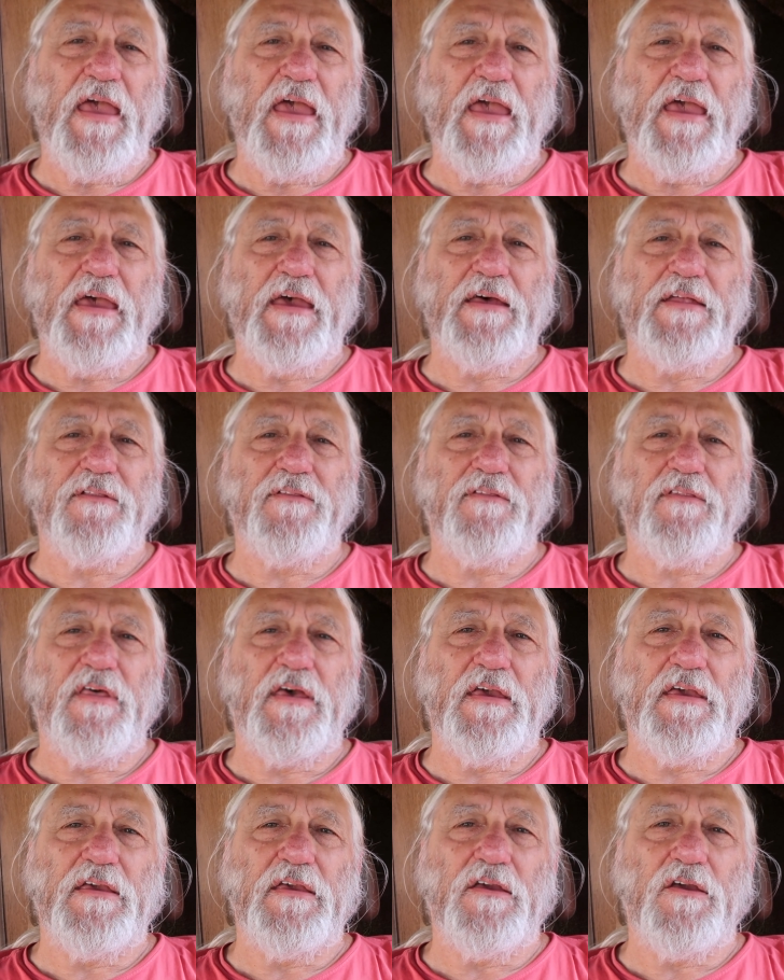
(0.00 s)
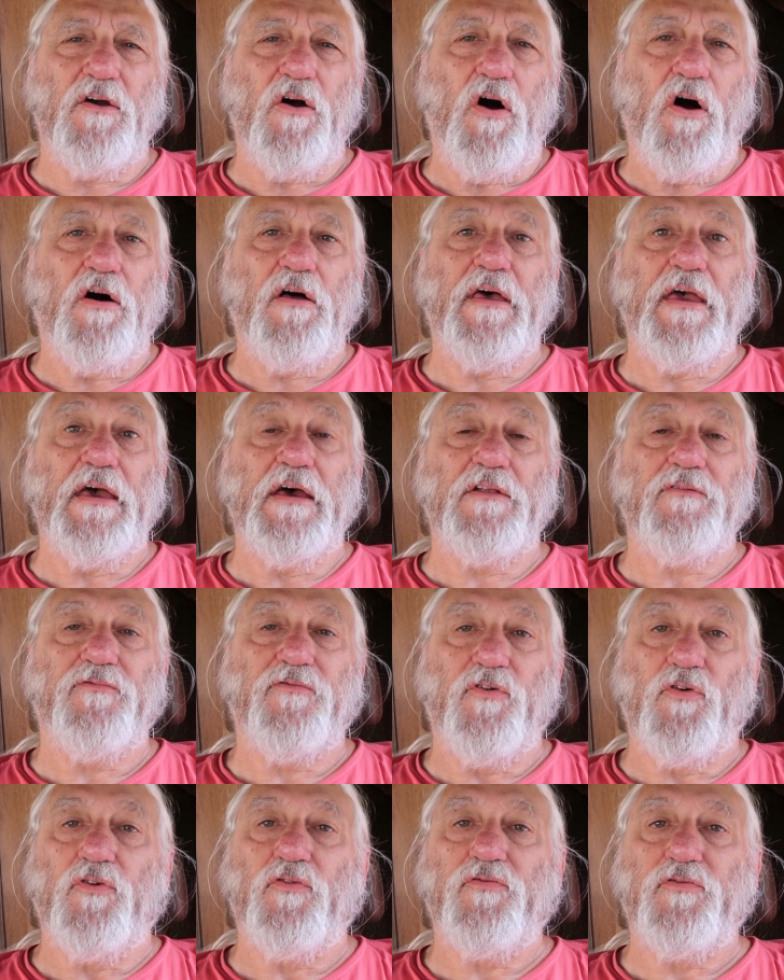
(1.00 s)
and they all had
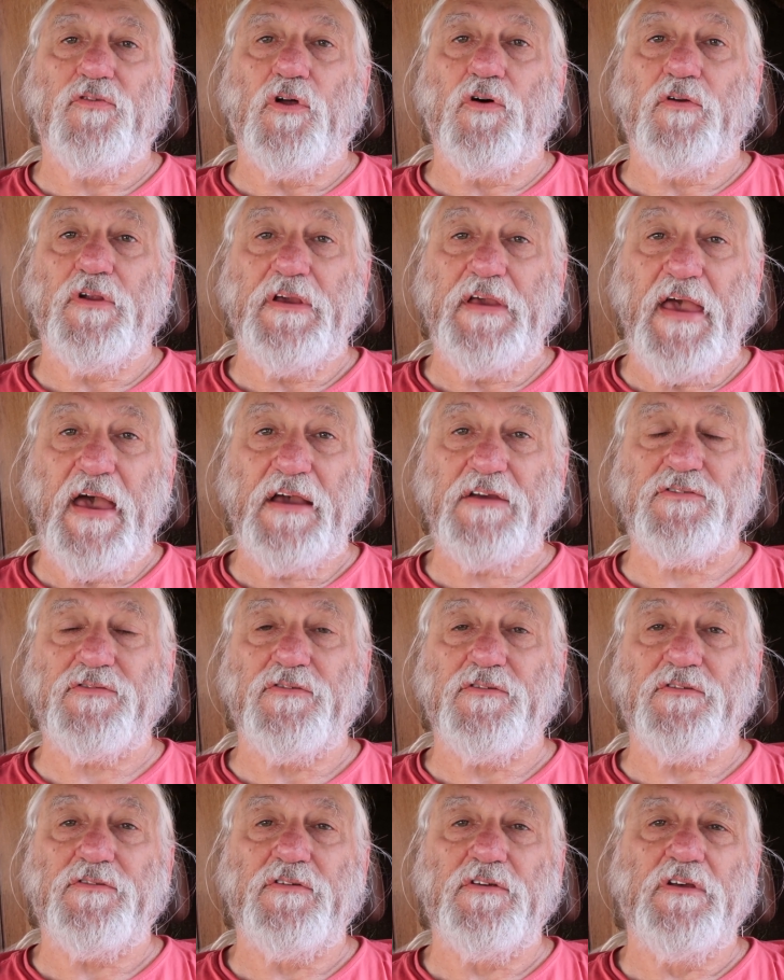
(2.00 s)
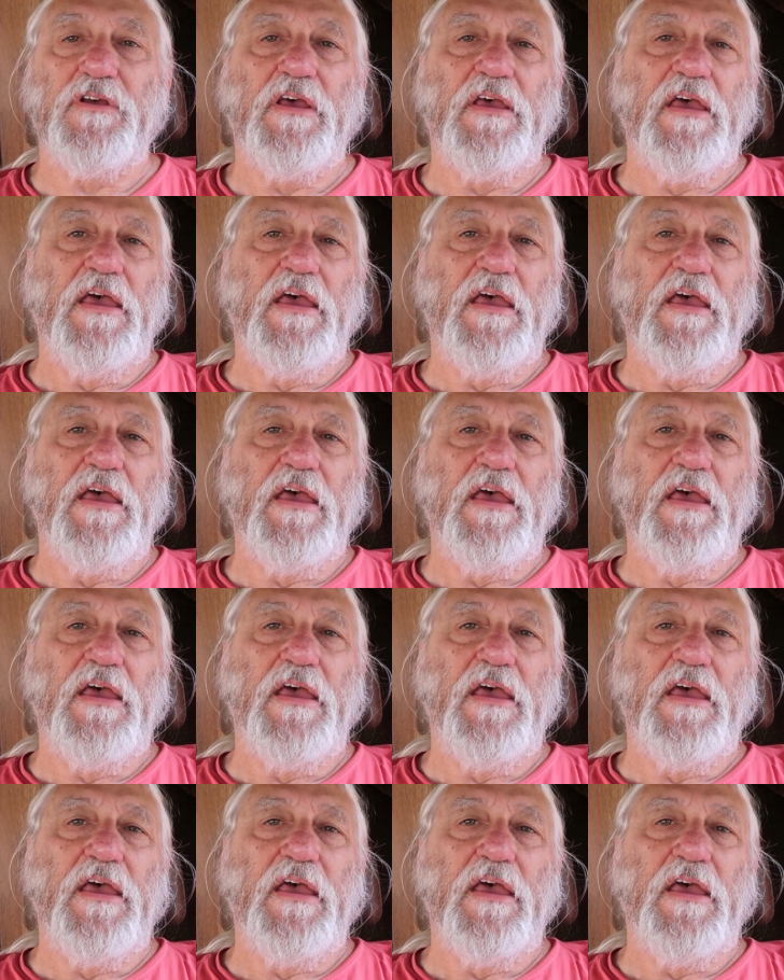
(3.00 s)
full floating axles.